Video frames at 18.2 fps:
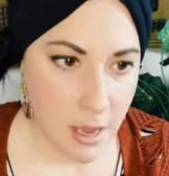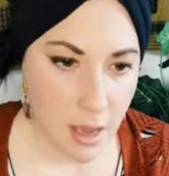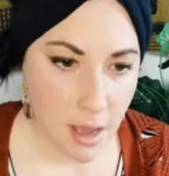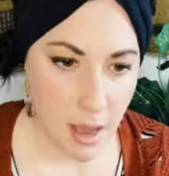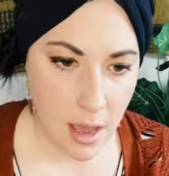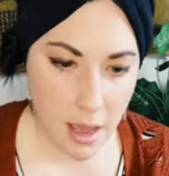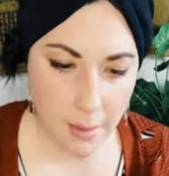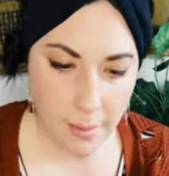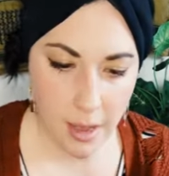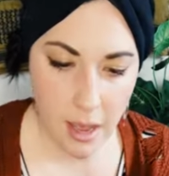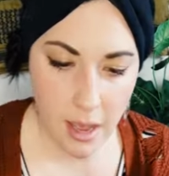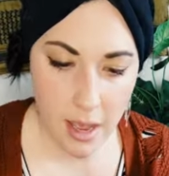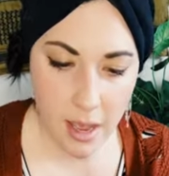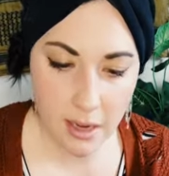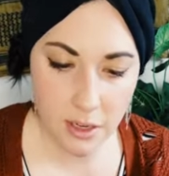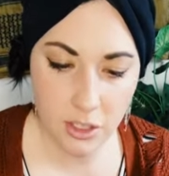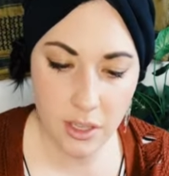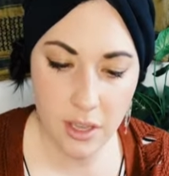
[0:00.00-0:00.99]
Um,
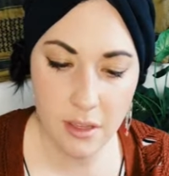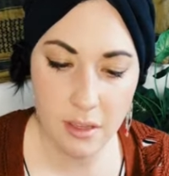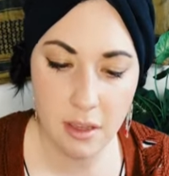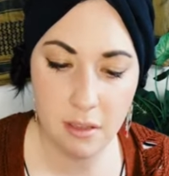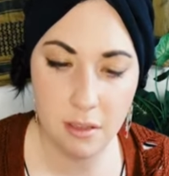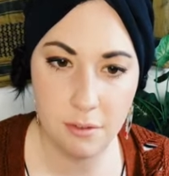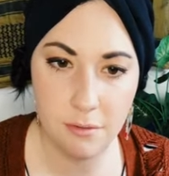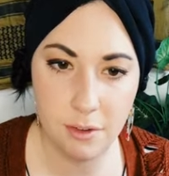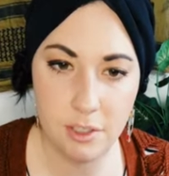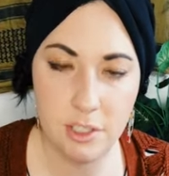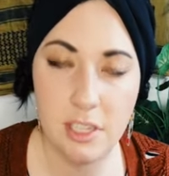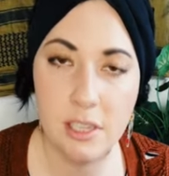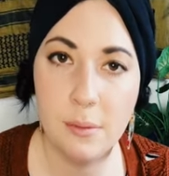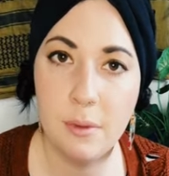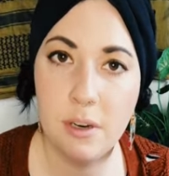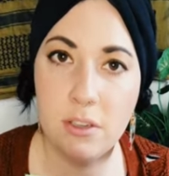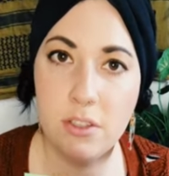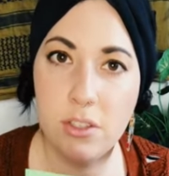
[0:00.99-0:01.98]
I actually think the first thing
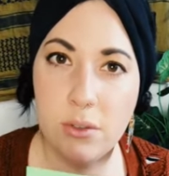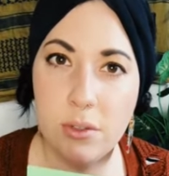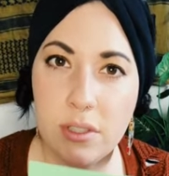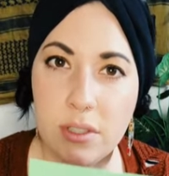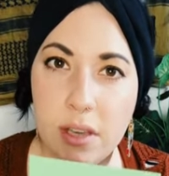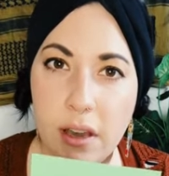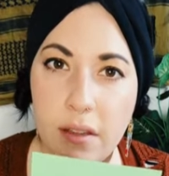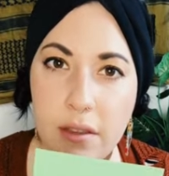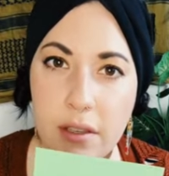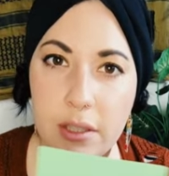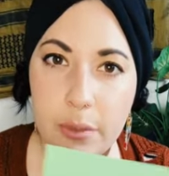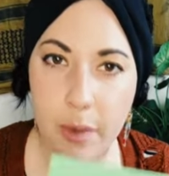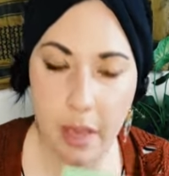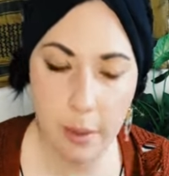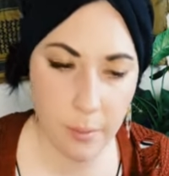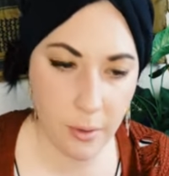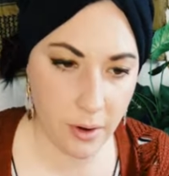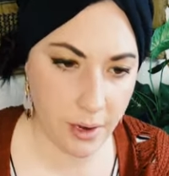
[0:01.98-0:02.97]
I'm gonna do is cut this
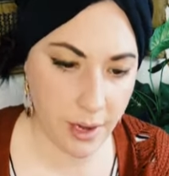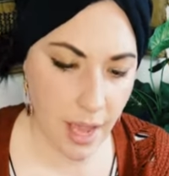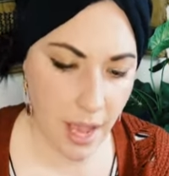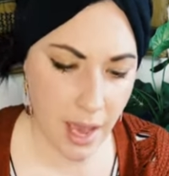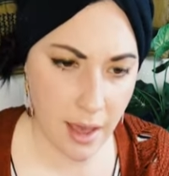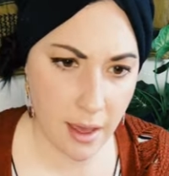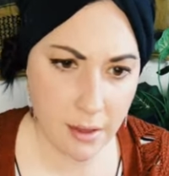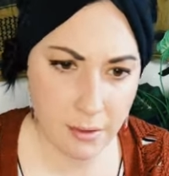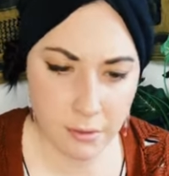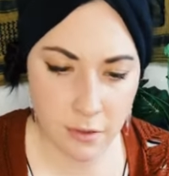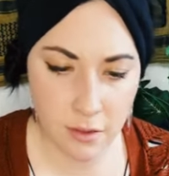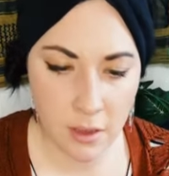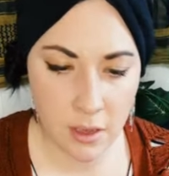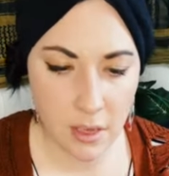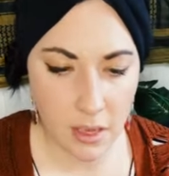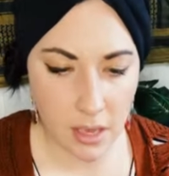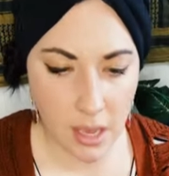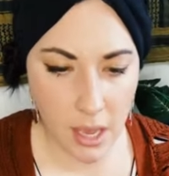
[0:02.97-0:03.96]
paper in half
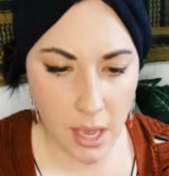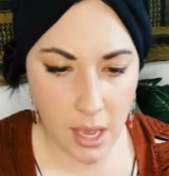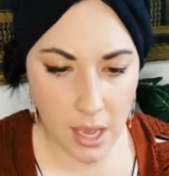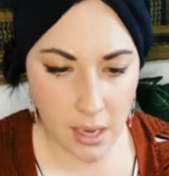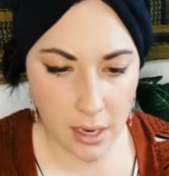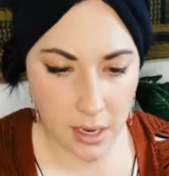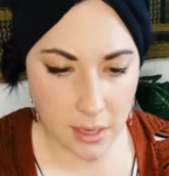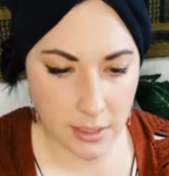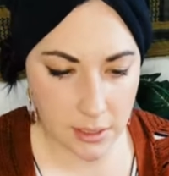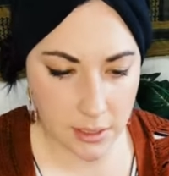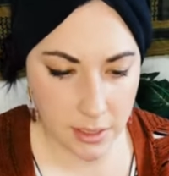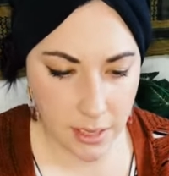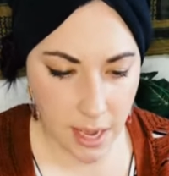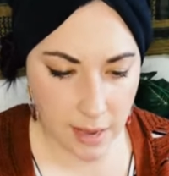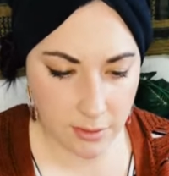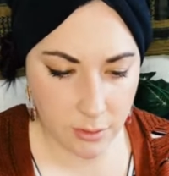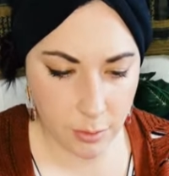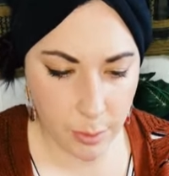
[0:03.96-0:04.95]
and it doesn't
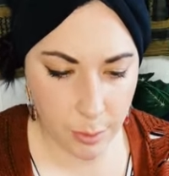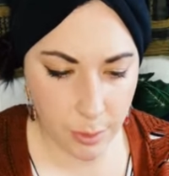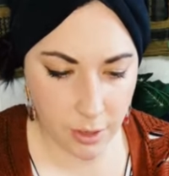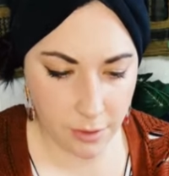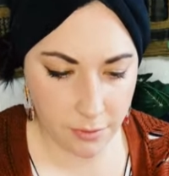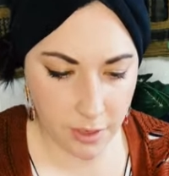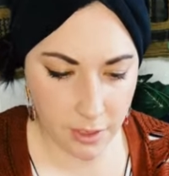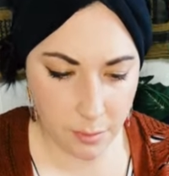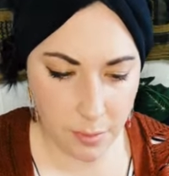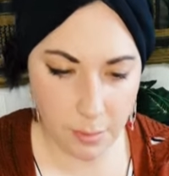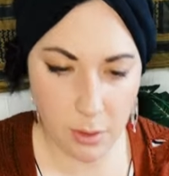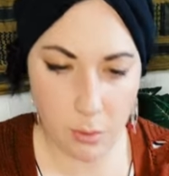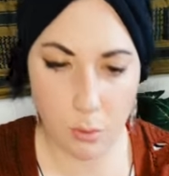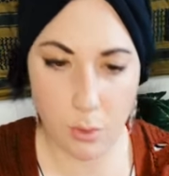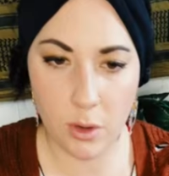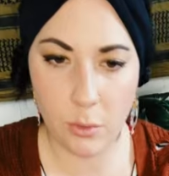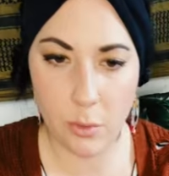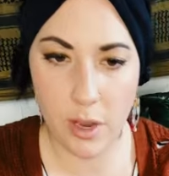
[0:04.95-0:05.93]
have to be perfect. Maybe
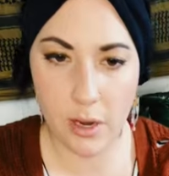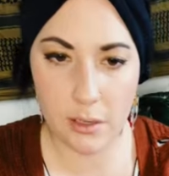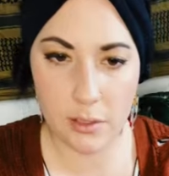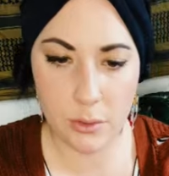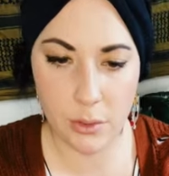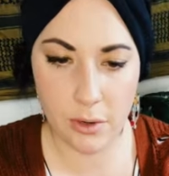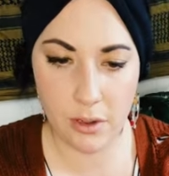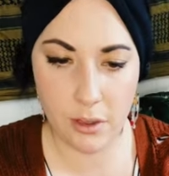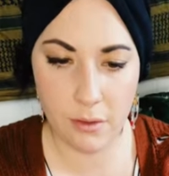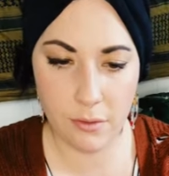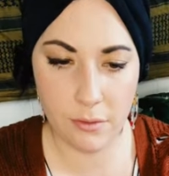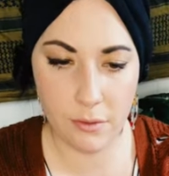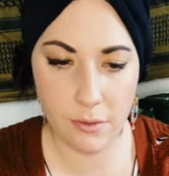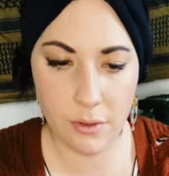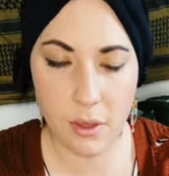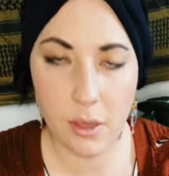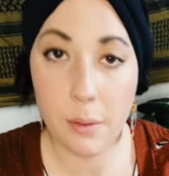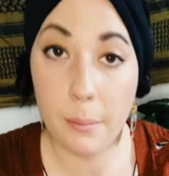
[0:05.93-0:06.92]
one way to sort of
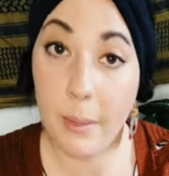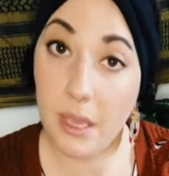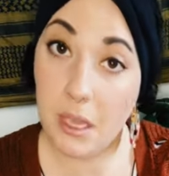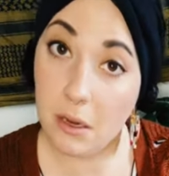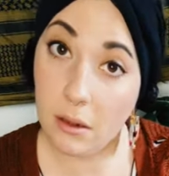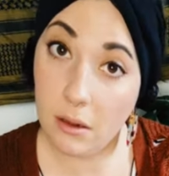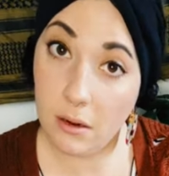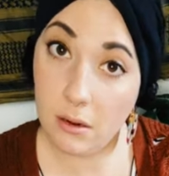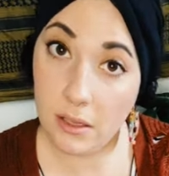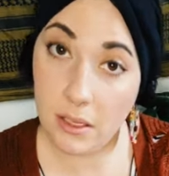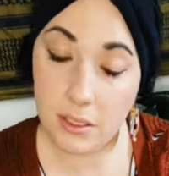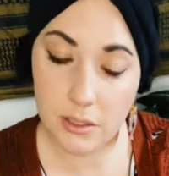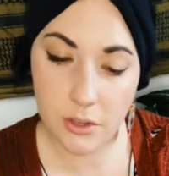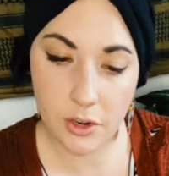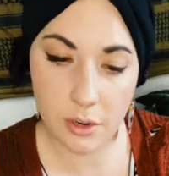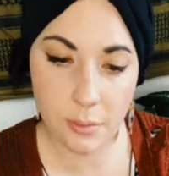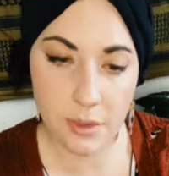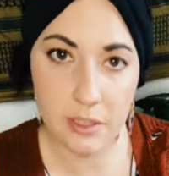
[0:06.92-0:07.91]
make it a little
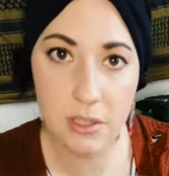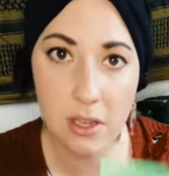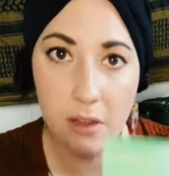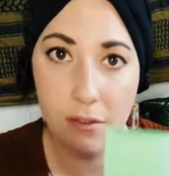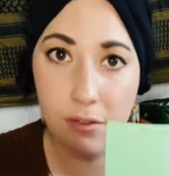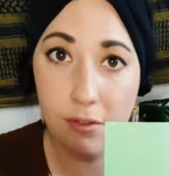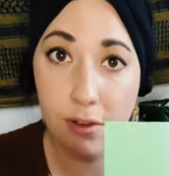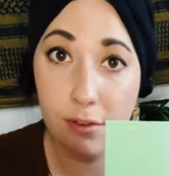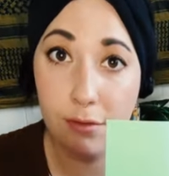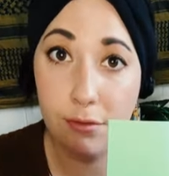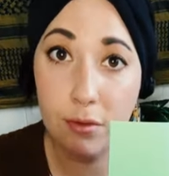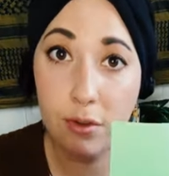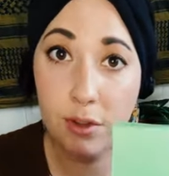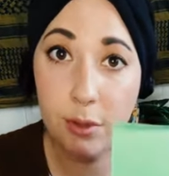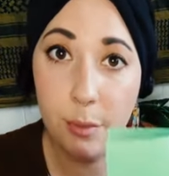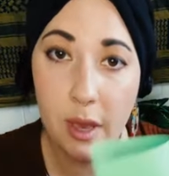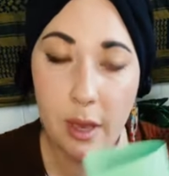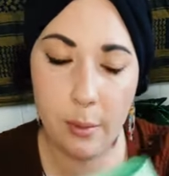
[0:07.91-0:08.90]
easier on myself. If I
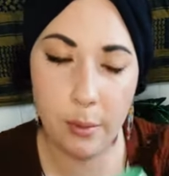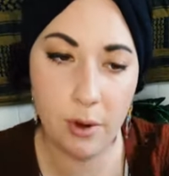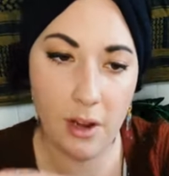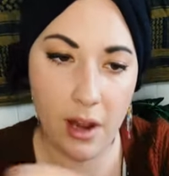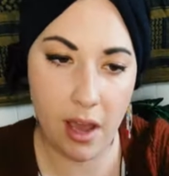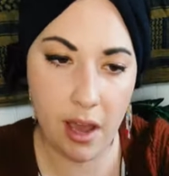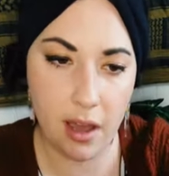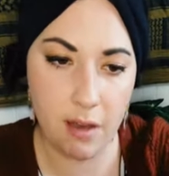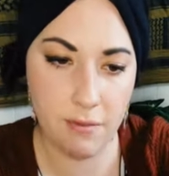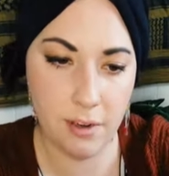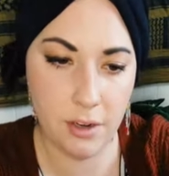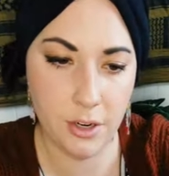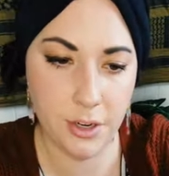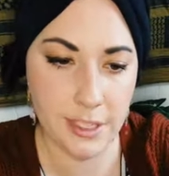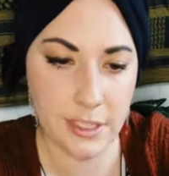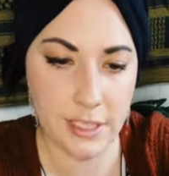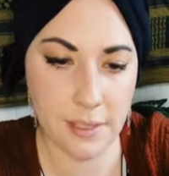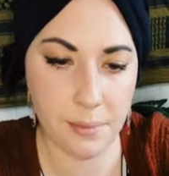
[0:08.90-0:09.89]
fold the paper in half,
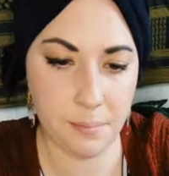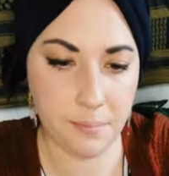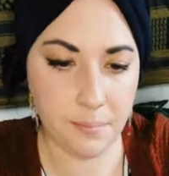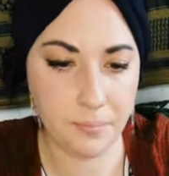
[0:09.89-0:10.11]
increase it,